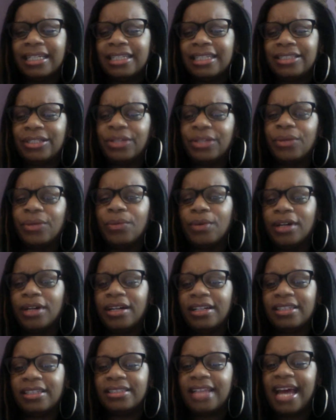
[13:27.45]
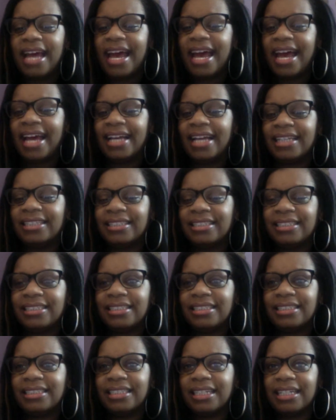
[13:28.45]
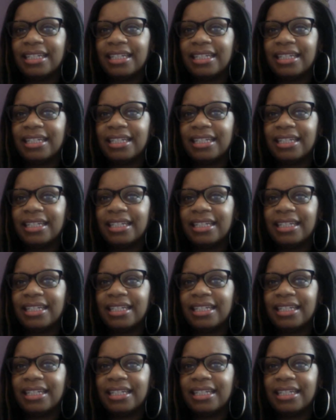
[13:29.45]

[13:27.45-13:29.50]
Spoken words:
to the world. And